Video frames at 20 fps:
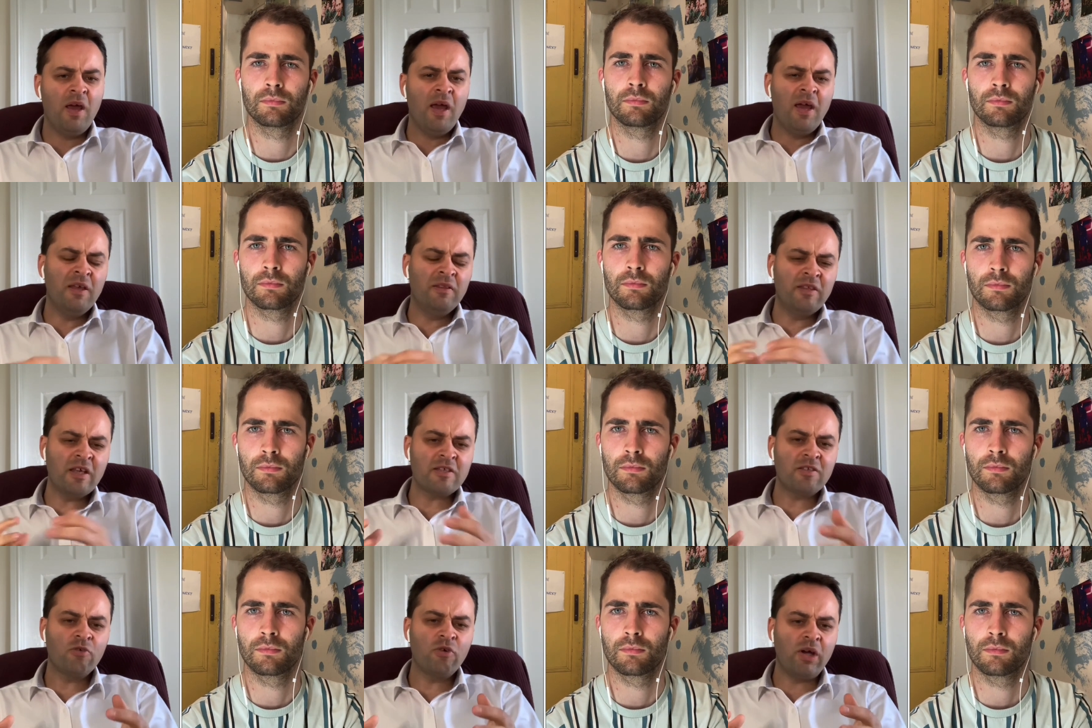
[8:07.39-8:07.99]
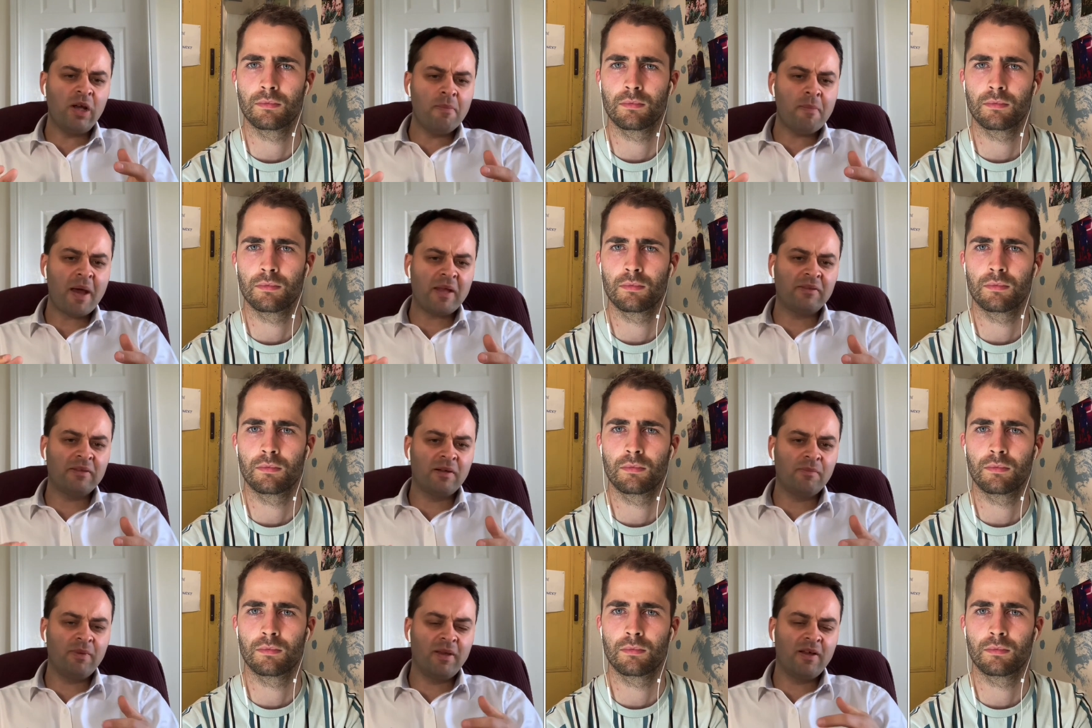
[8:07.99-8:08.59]
Speaker 1: It doesn't really
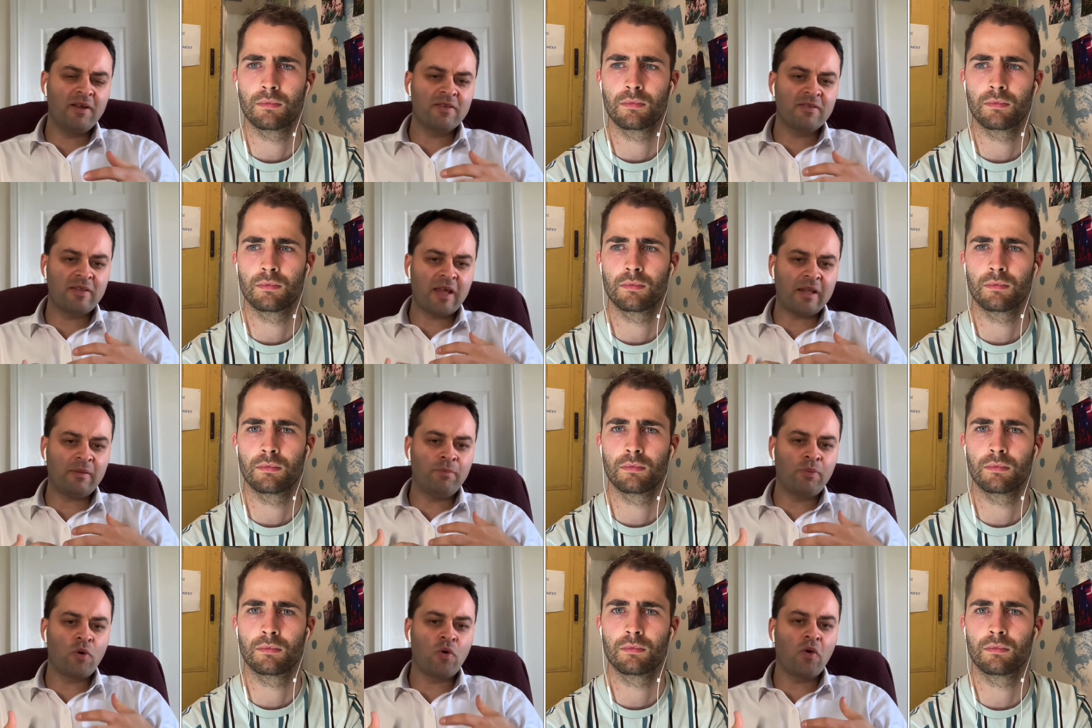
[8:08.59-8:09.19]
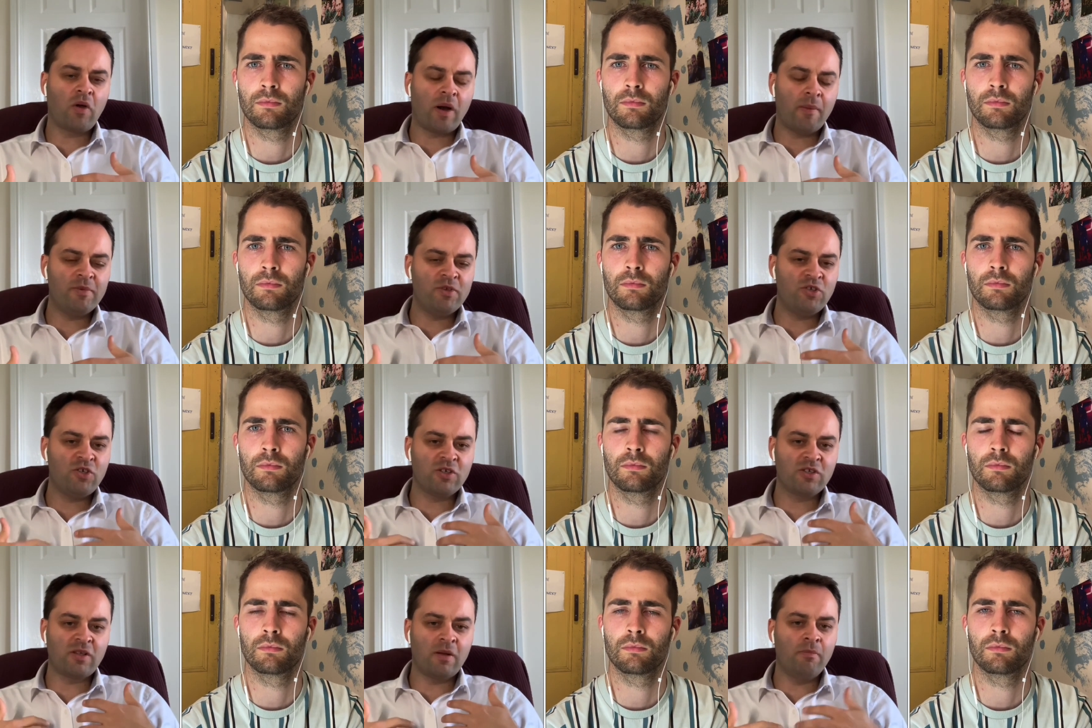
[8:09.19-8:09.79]
matter, because that program is
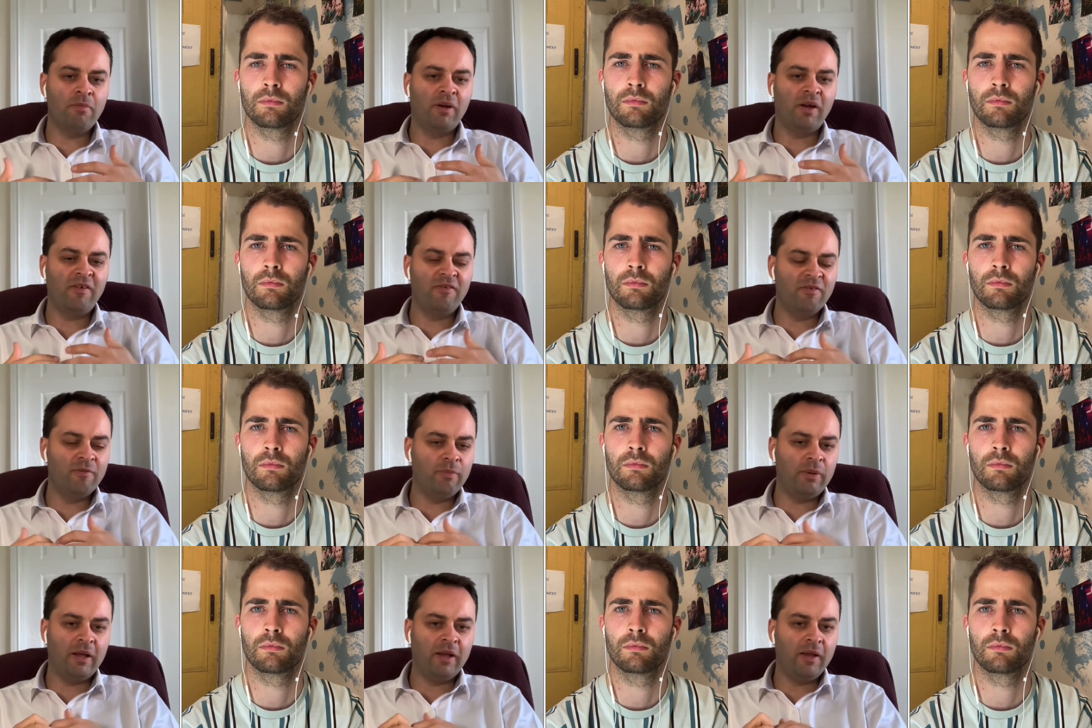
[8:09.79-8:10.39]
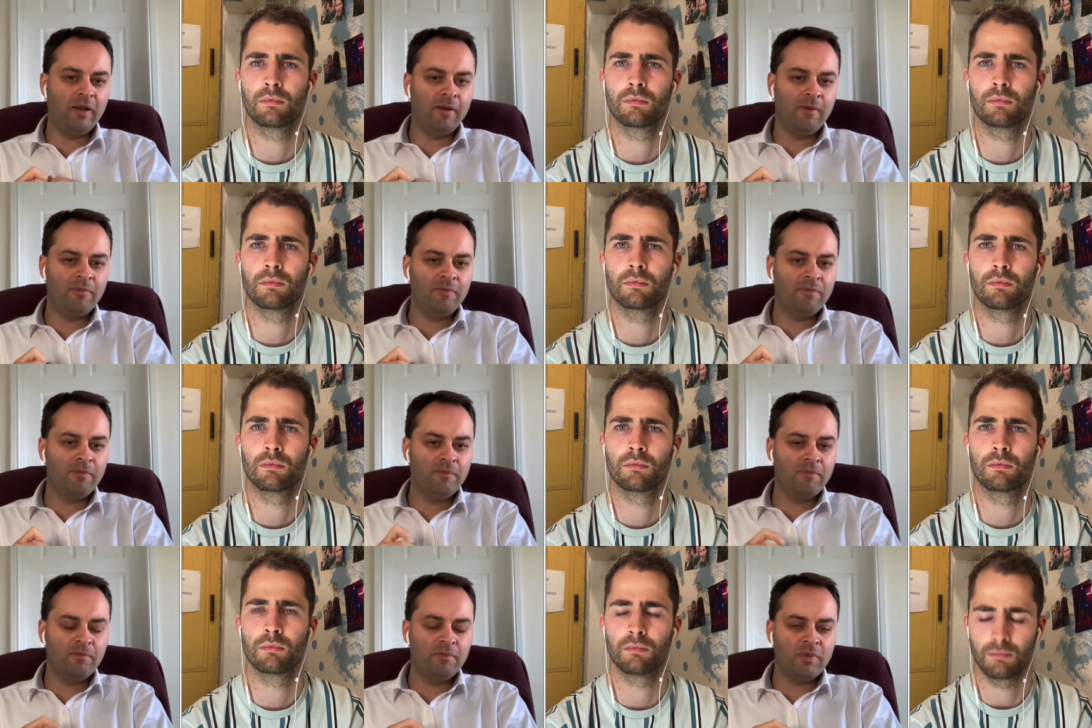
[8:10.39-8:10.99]
just unbelievably...
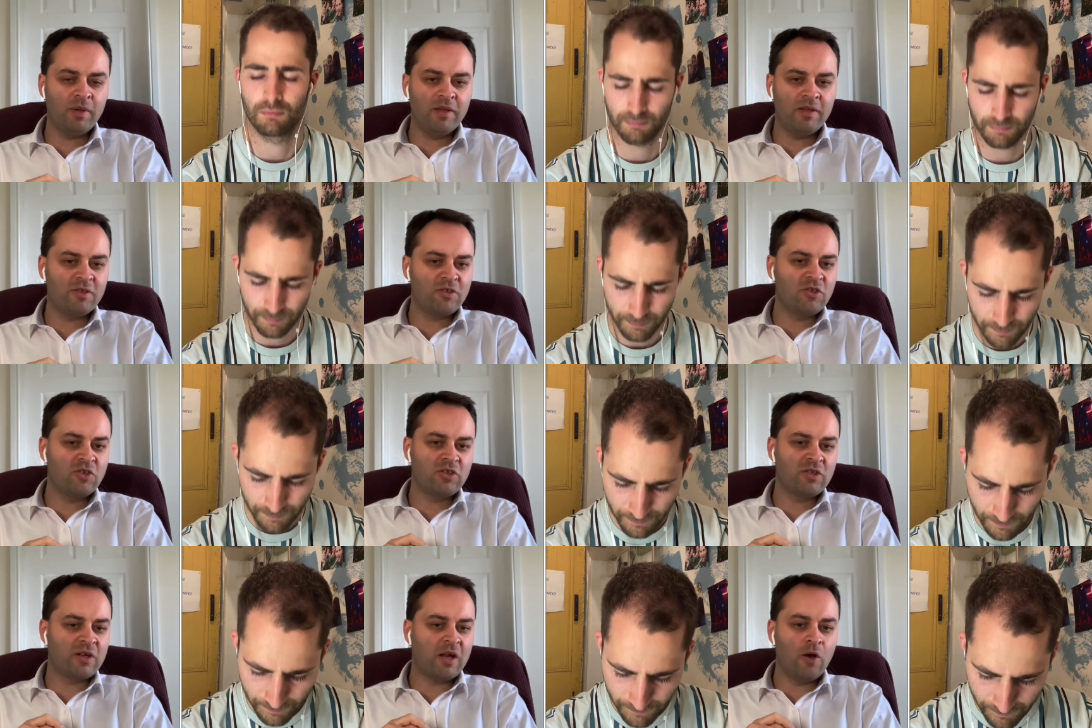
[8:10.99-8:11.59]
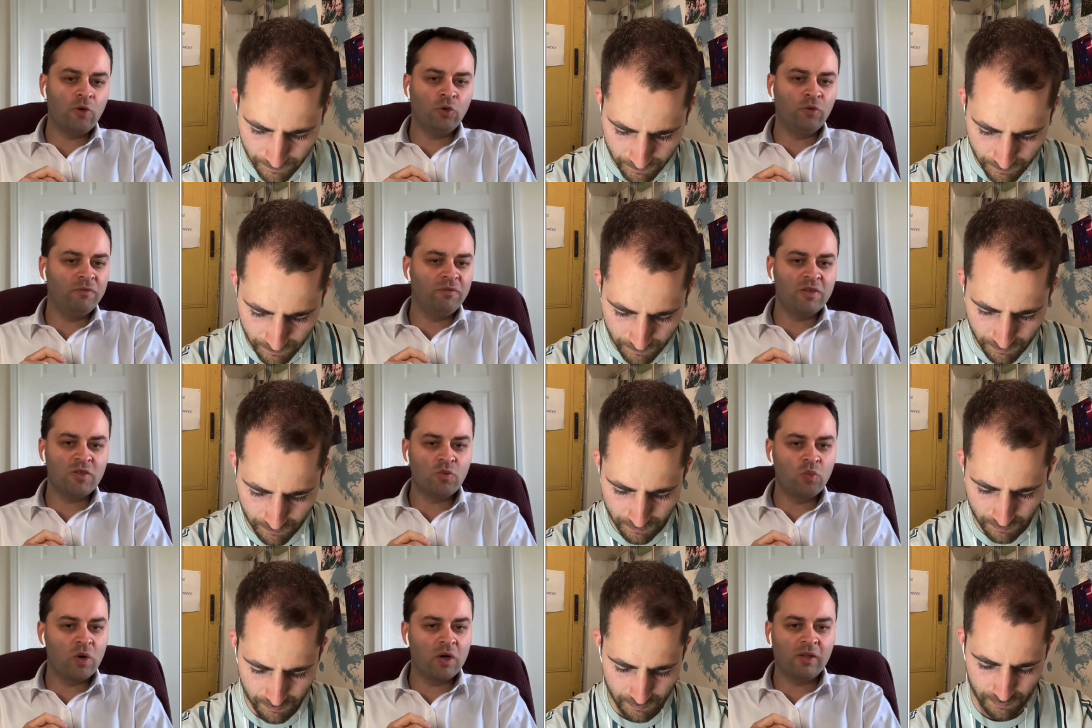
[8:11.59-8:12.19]
It's just out of
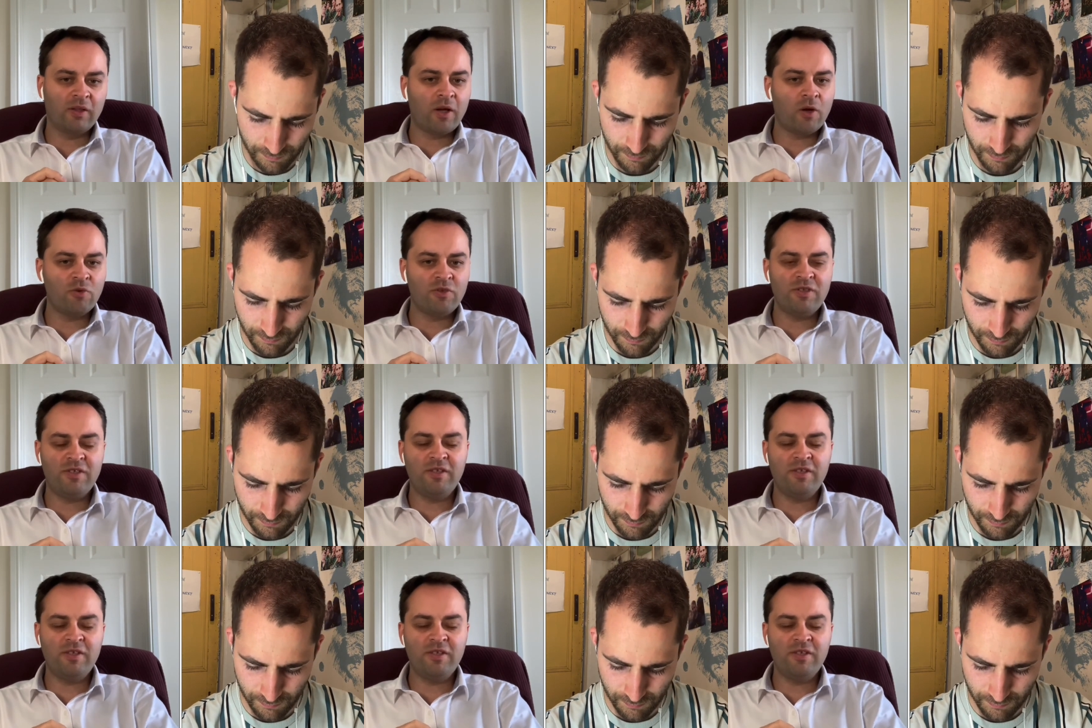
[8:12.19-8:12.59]
this world how